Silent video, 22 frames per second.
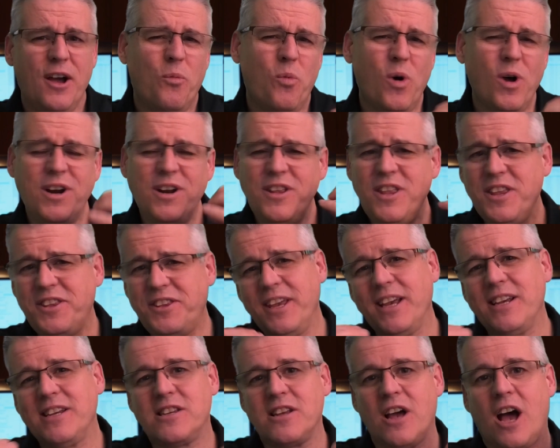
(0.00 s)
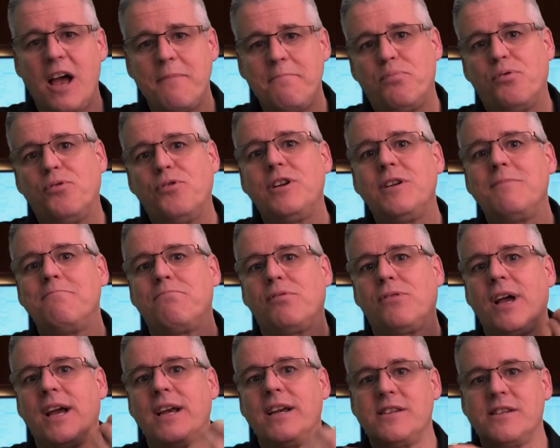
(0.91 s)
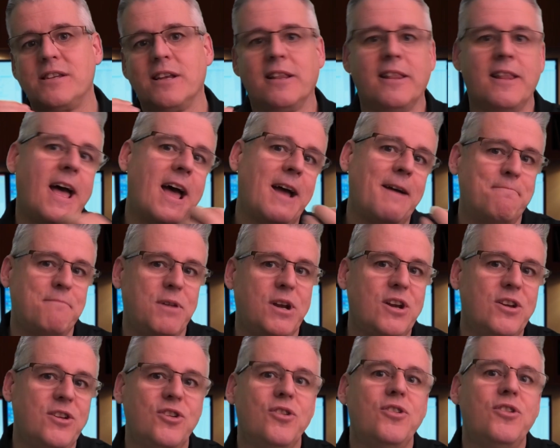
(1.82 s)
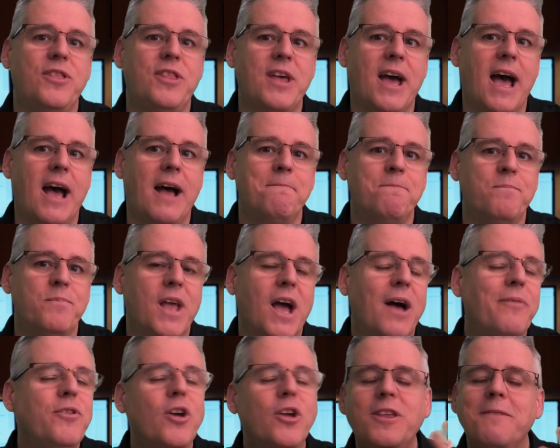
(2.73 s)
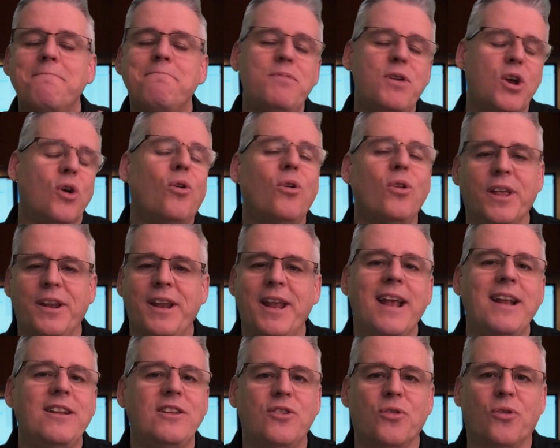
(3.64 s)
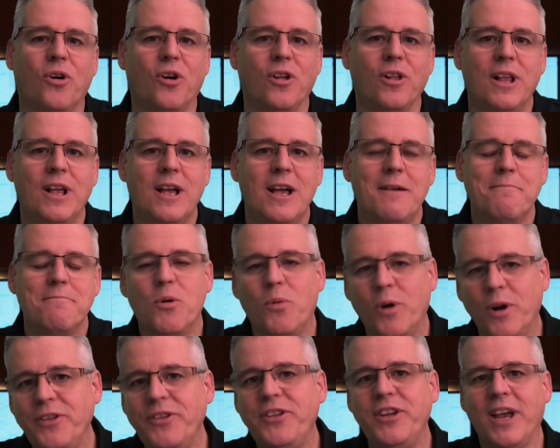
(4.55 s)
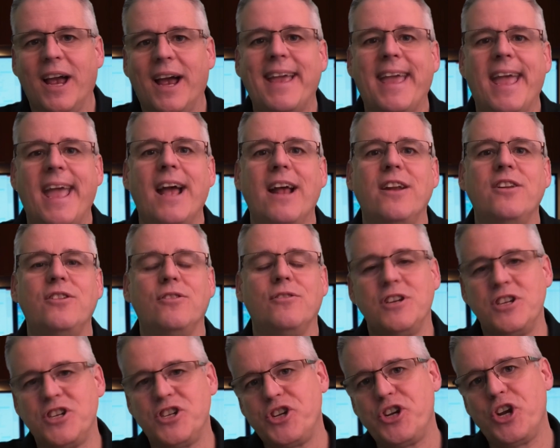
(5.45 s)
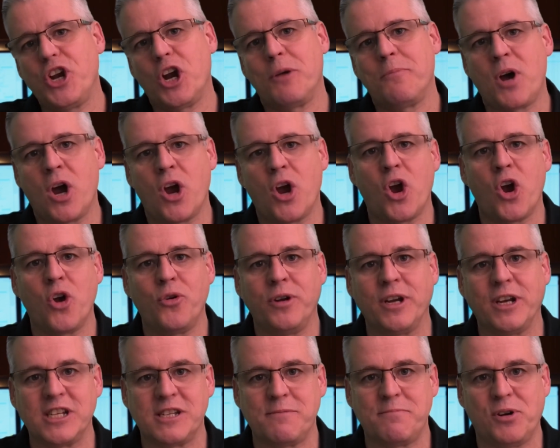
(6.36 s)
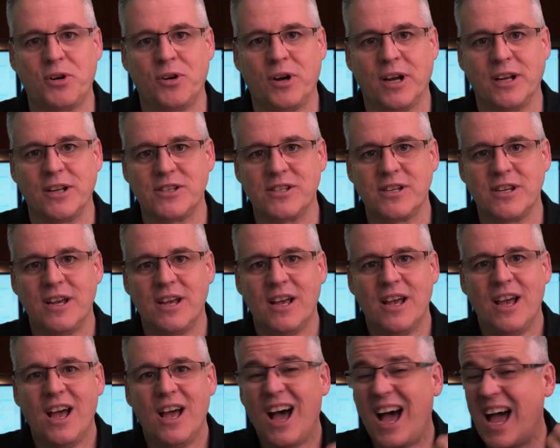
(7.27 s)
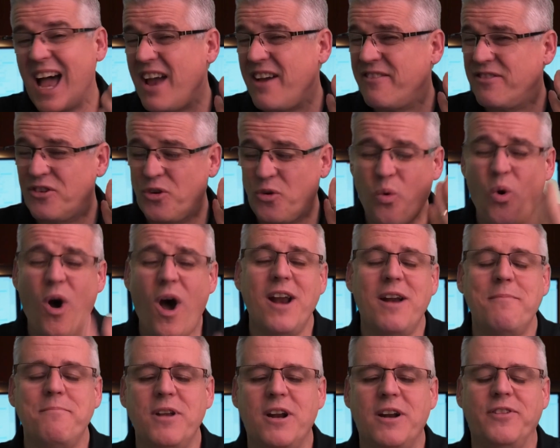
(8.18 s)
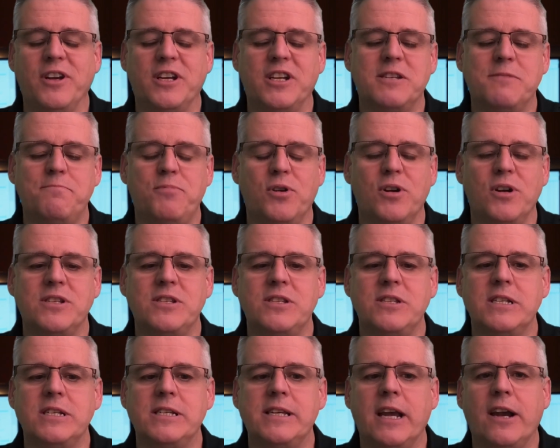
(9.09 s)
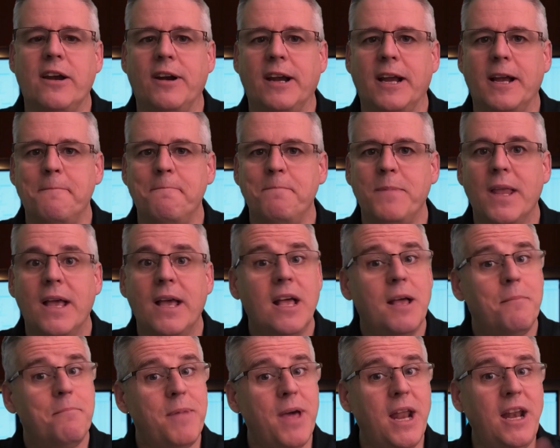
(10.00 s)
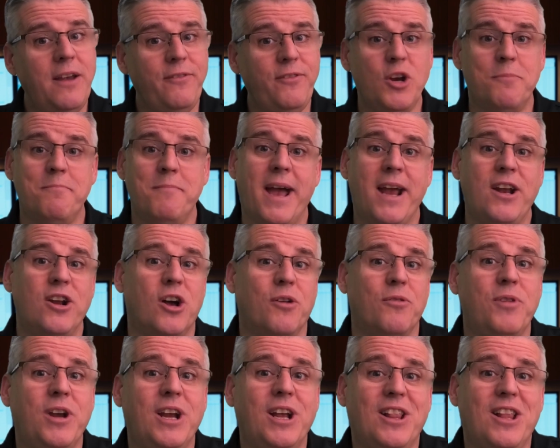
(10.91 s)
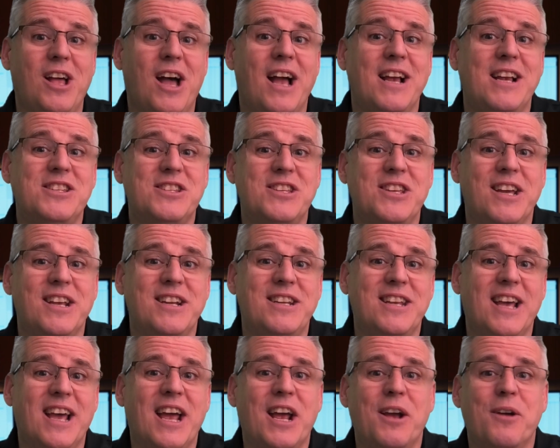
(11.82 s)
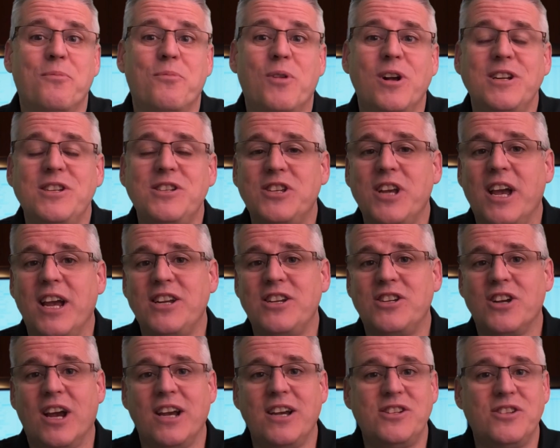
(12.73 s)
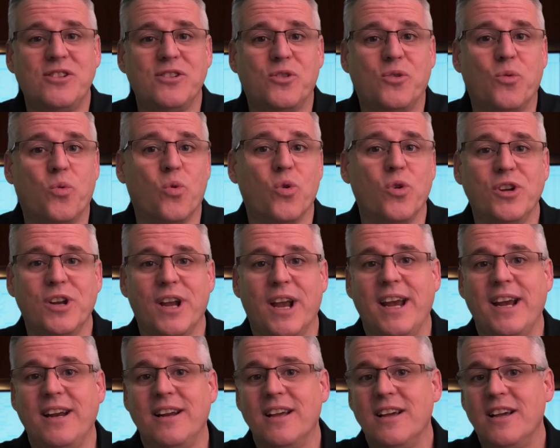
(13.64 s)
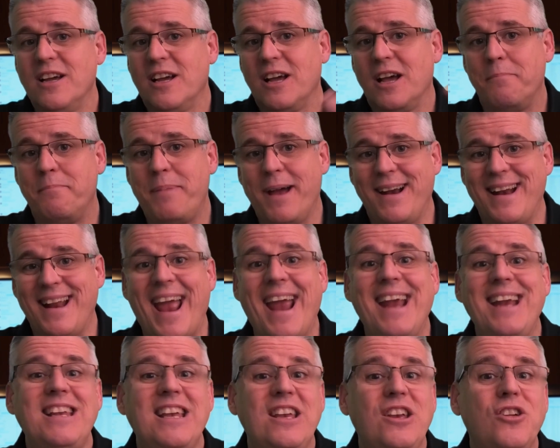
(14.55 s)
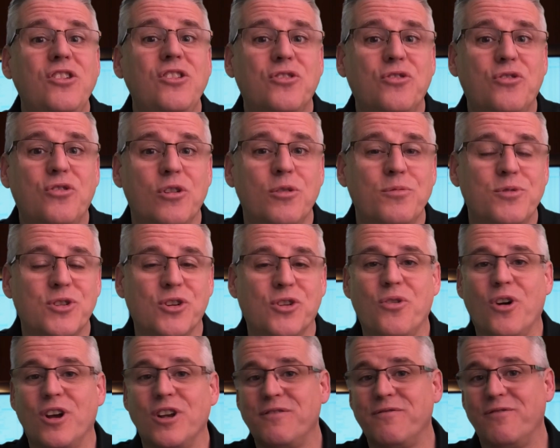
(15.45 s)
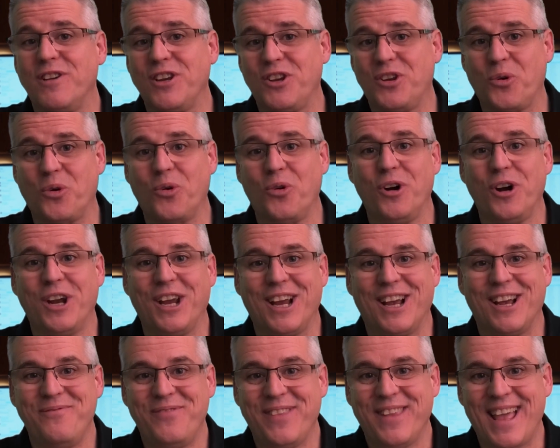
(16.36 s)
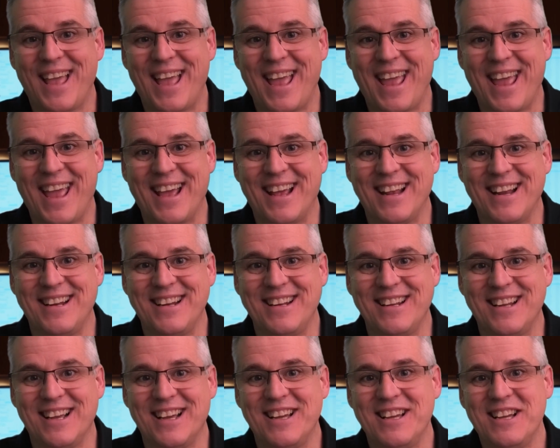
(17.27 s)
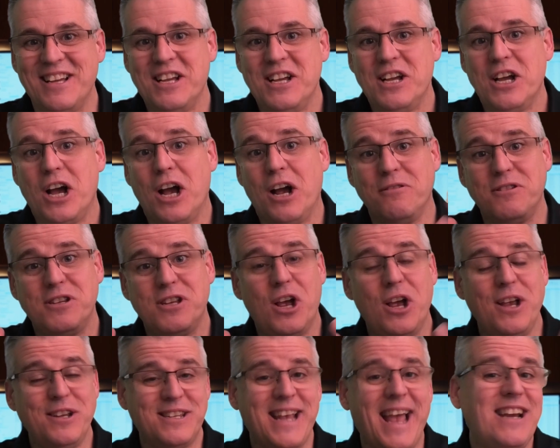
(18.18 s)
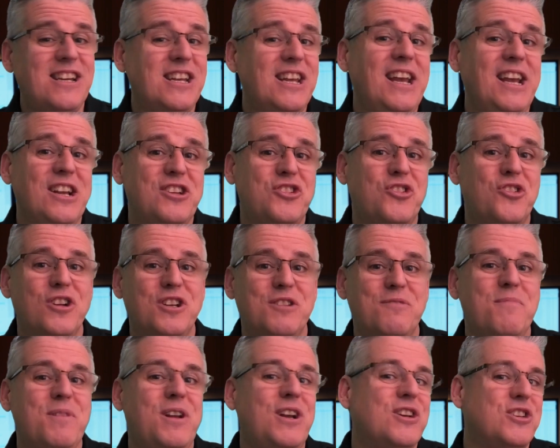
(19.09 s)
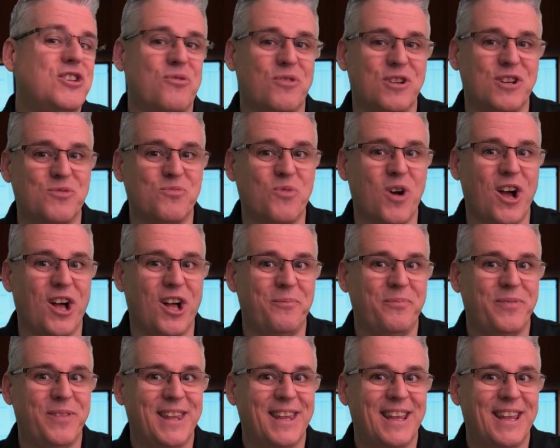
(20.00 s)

What are the things that I put in place that allowed me to do that? I'm not the be-all and end-all, but one thing I can do is share my own experience. I have quite a bit of experience in this area. Many of you may not realize that at one stage I used to coordinate about 80 youth groups across Victoria, and I was actually a church minister as well.